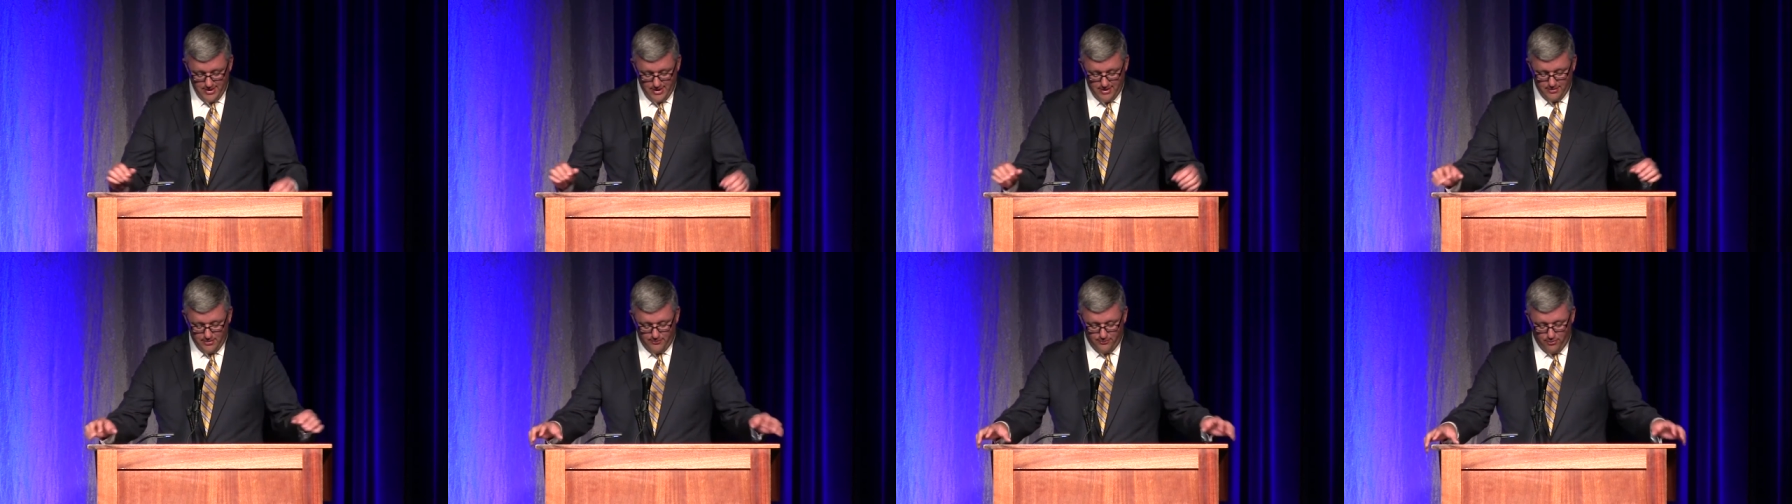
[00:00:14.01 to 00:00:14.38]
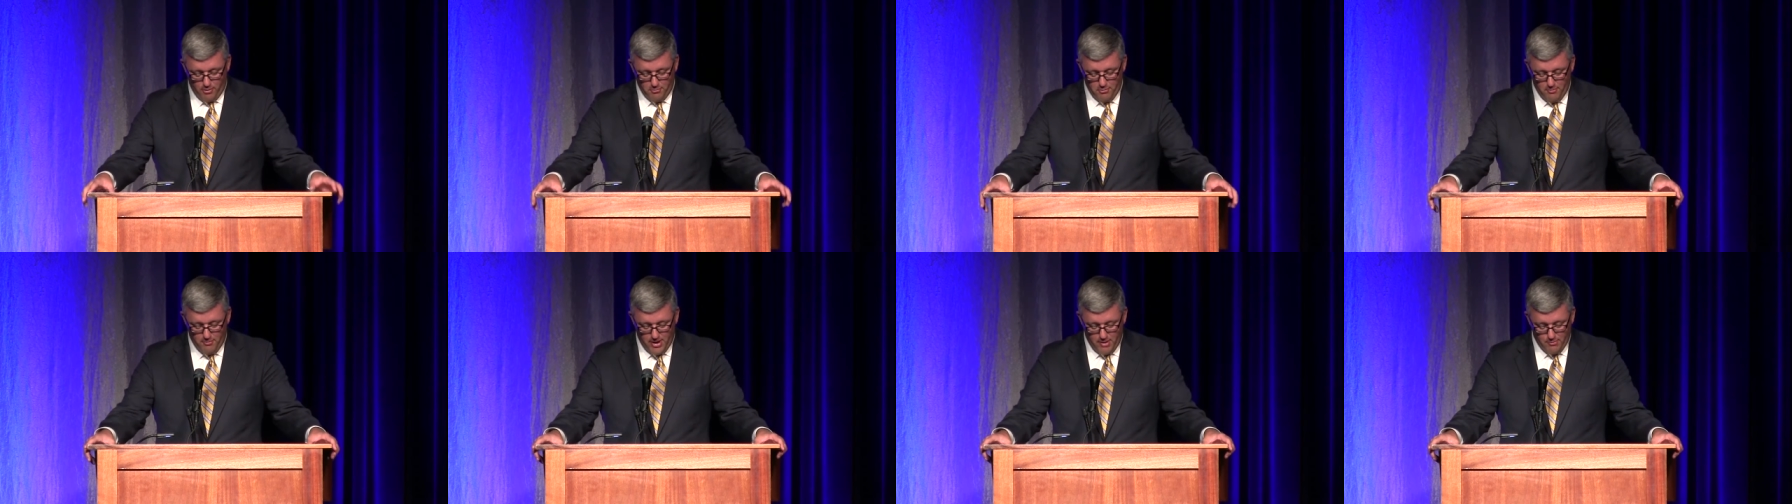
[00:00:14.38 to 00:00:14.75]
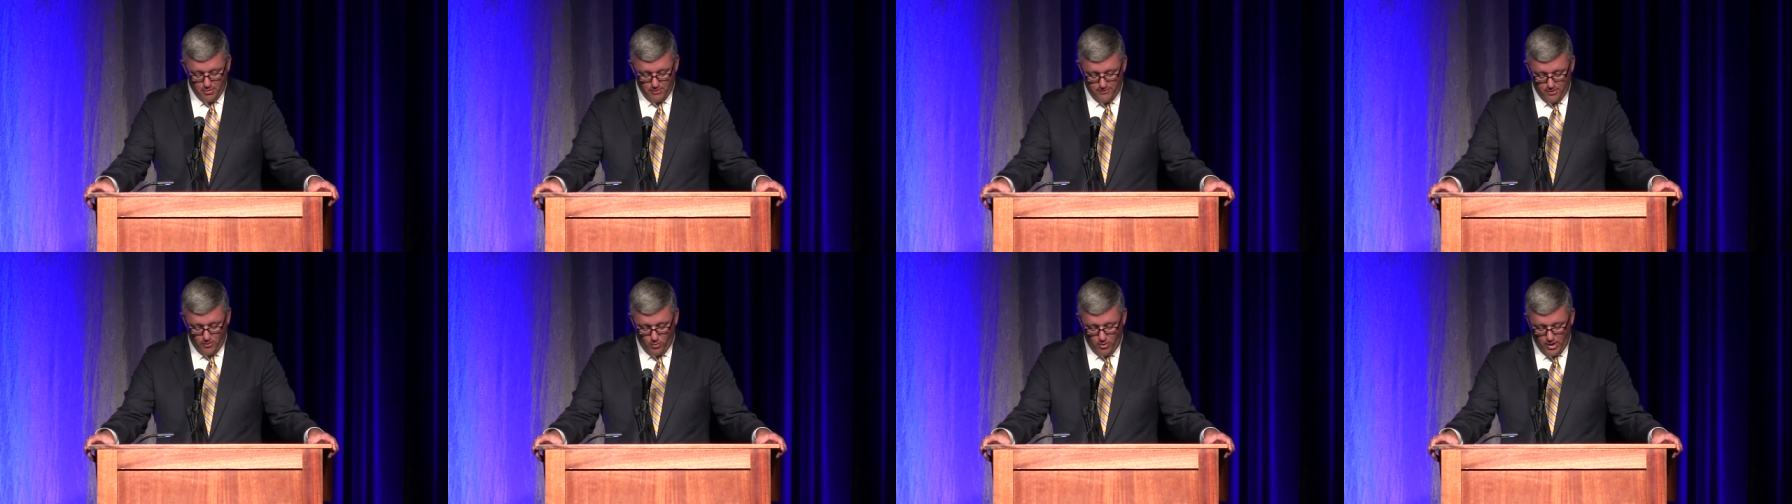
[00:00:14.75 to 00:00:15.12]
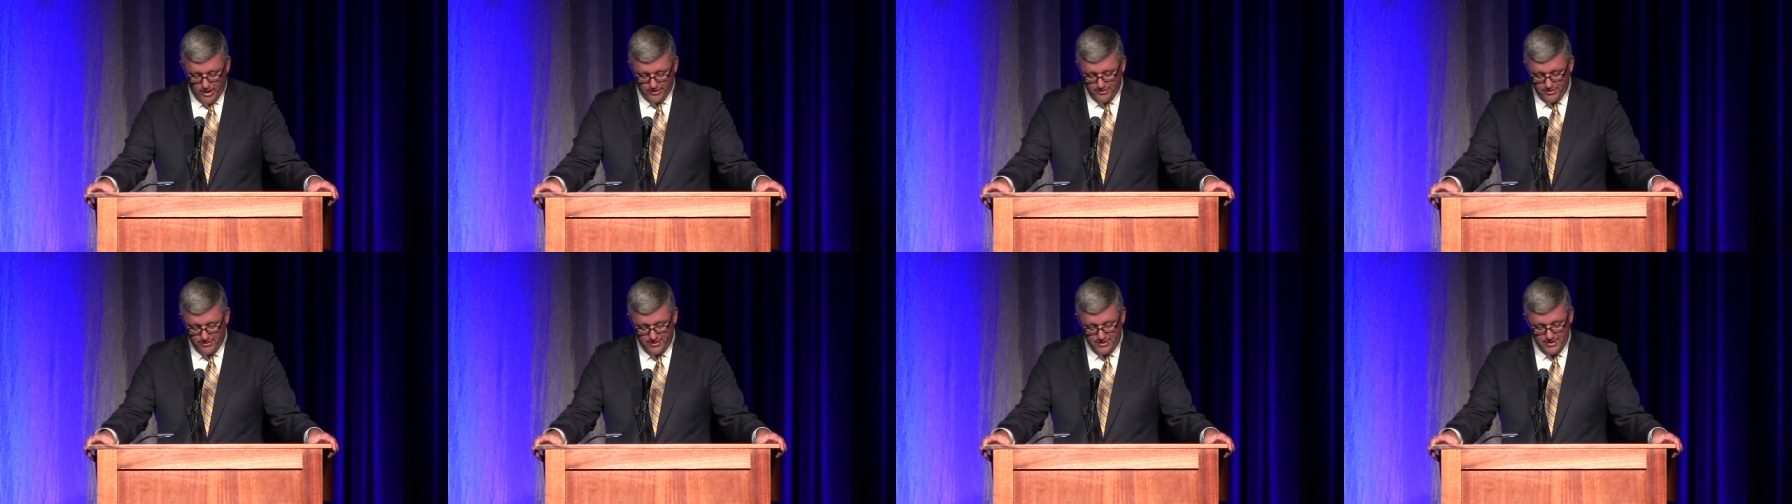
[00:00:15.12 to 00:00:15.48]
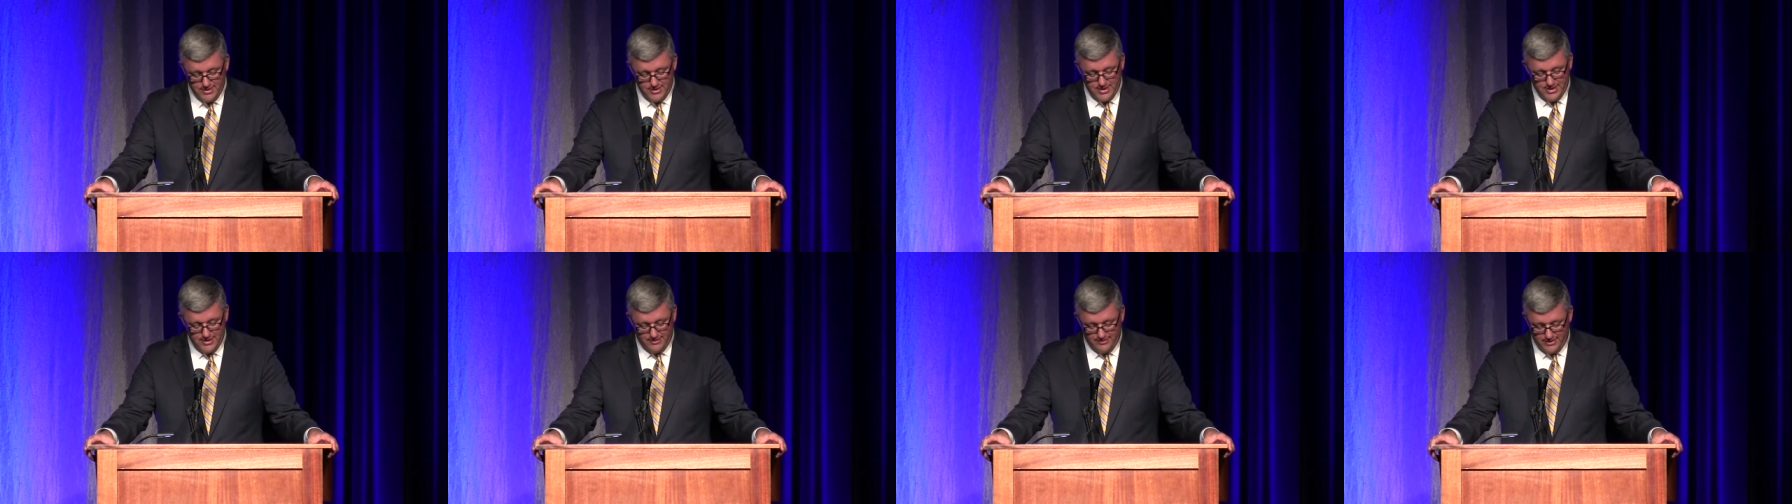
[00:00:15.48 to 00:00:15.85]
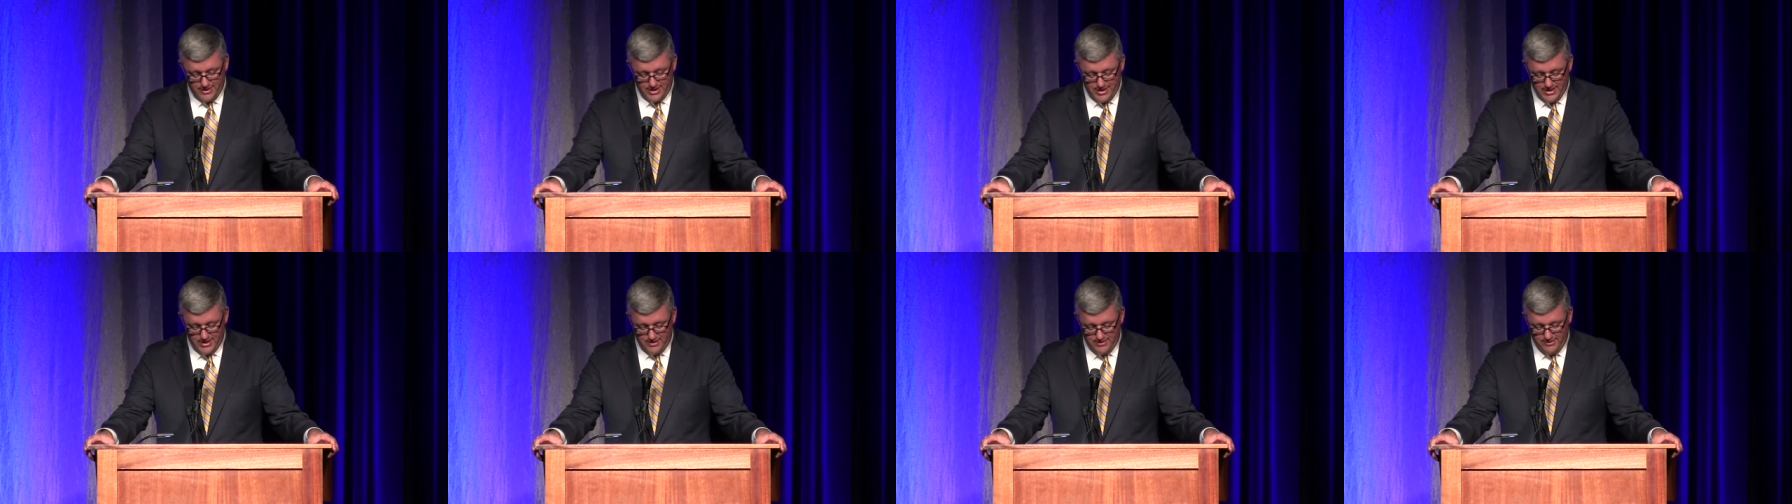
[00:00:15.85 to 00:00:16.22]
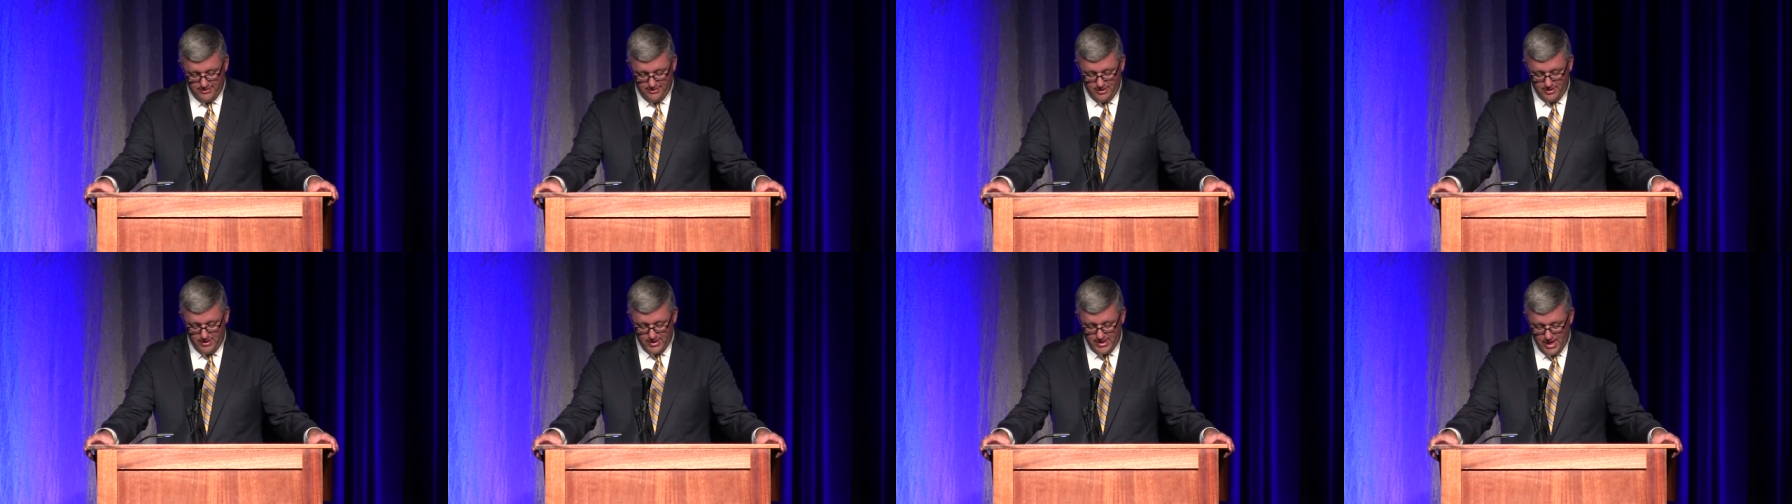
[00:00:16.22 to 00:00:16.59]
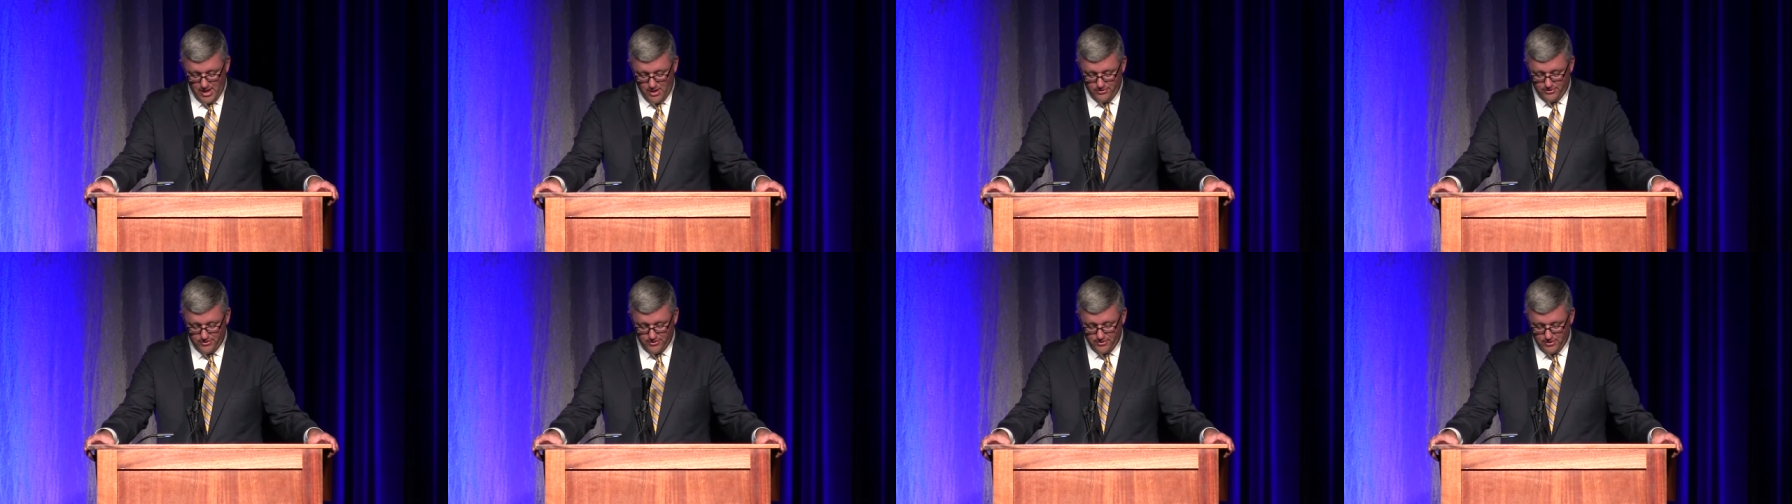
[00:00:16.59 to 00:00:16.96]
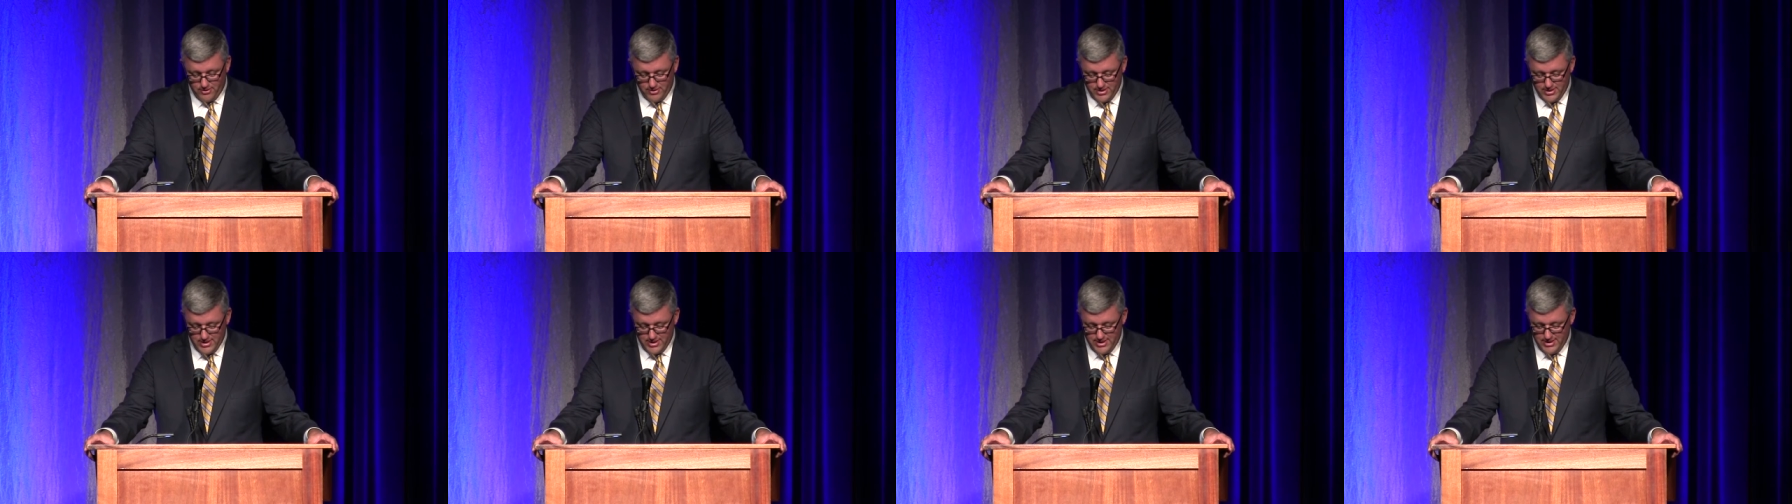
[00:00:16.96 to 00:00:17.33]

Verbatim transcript: As a former member of the Washington, D C City Council